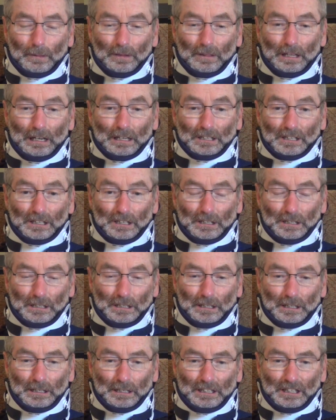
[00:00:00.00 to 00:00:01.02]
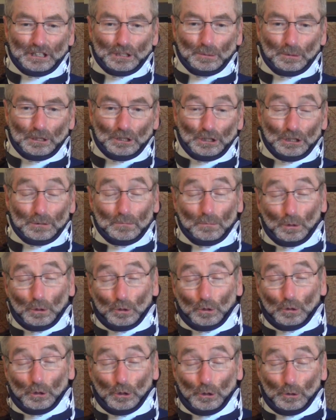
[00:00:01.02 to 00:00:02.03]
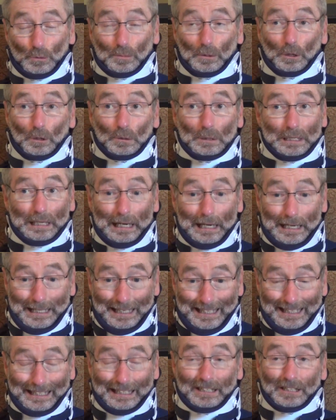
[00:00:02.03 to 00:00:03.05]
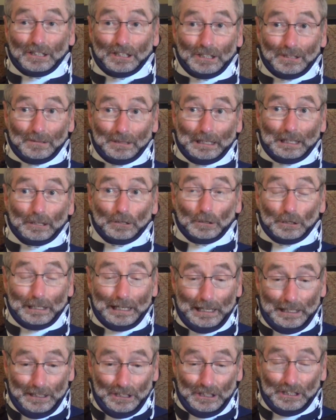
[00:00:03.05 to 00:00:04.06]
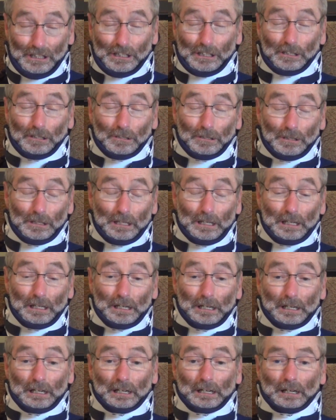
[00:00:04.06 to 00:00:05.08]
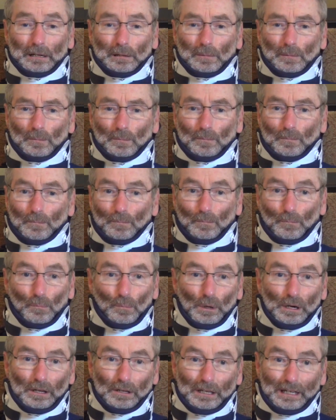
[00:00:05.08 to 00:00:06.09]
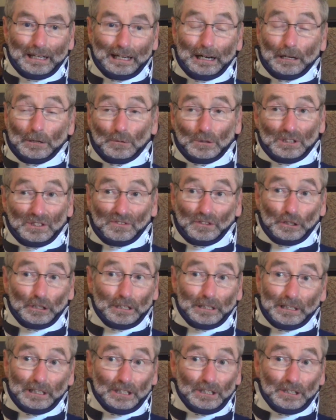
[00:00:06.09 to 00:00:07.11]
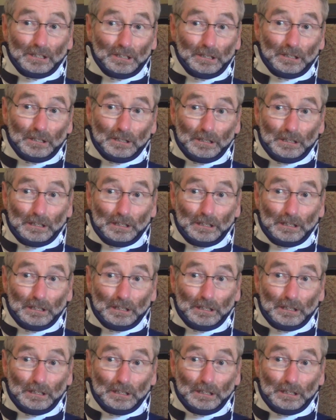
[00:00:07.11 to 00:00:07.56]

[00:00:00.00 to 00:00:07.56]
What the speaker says: they had an expression, Mungu yupo, God is, or God is here. But God was very distant.